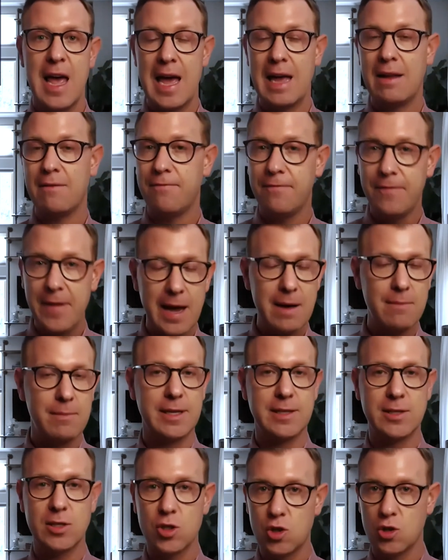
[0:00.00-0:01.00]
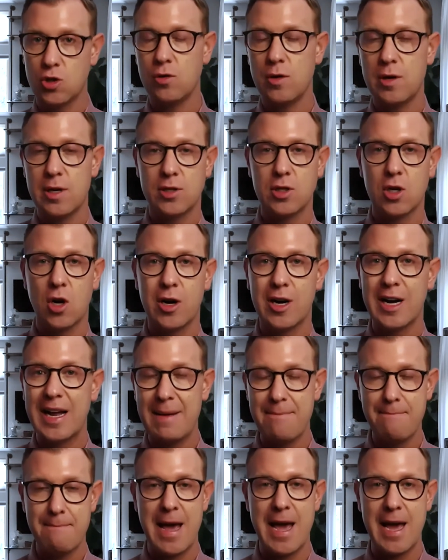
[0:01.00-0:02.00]
and families and students are going
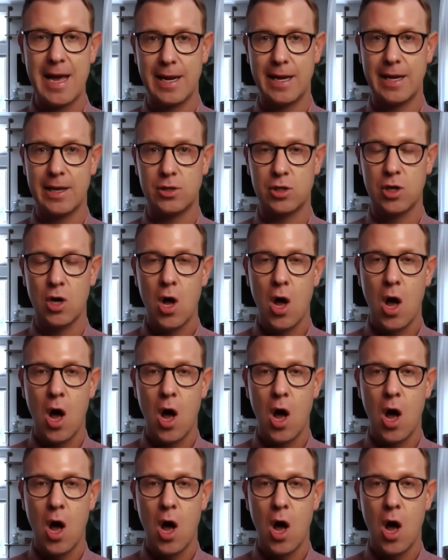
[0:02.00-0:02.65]
to manage